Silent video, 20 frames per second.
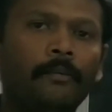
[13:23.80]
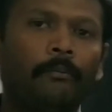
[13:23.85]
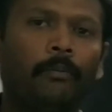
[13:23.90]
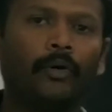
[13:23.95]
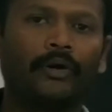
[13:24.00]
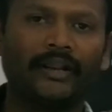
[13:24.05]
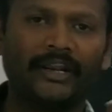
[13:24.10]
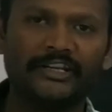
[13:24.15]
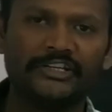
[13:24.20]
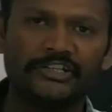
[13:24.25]

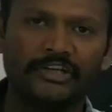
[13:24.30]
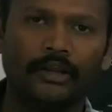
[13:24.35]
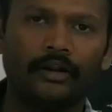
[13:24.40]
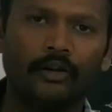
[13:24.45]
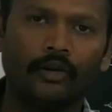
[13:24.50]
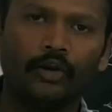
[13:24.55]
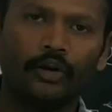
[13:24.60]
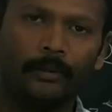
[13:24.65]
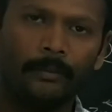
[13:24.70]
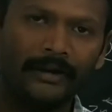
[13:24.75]
potential.
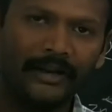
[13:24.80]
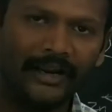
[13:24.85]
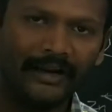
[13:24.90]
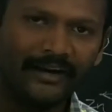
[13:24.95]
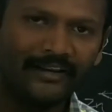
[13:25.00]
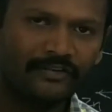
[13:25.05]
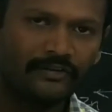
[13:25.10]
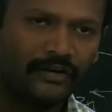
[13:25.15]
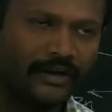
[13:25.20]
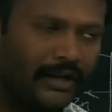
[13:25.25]
Are you able to
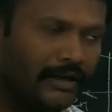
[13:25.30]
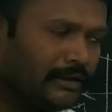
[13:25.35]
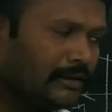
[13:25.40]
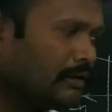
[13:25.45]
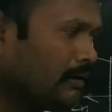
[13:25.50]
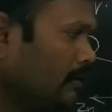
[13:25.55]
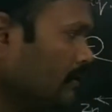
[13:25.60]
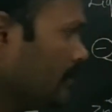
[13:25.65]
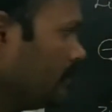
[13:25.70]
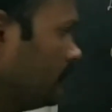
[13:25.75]
understand?
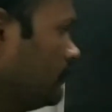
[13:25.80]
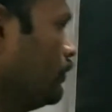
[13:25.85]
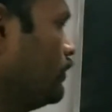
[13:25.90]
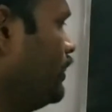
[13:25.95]
So